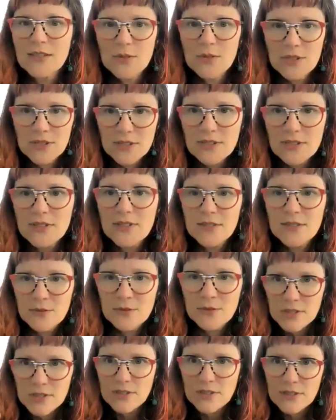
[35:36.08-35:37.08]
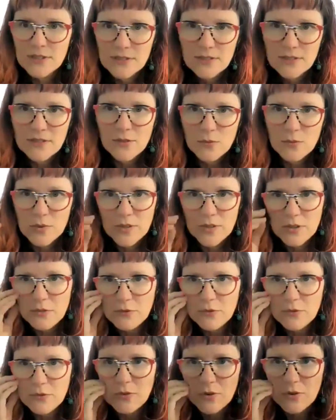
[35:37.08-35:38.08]
we'll
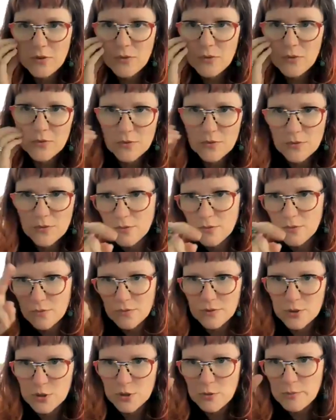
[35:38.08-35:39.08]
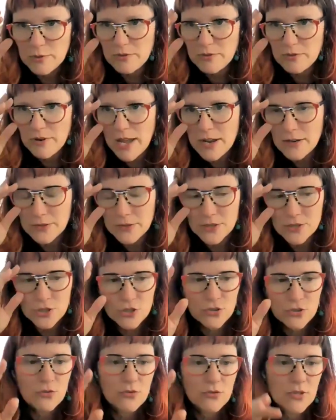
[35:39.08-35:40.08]
loop around to
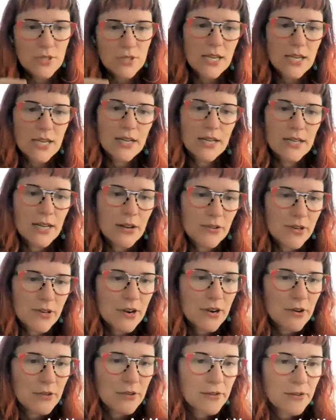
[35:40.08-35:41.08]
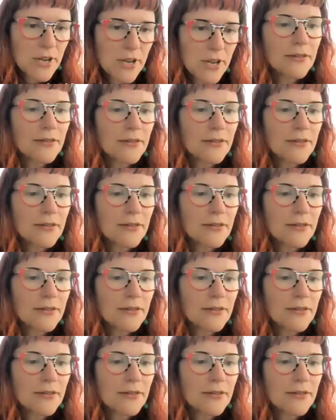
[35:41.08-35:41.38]
choosing and how to narrow down.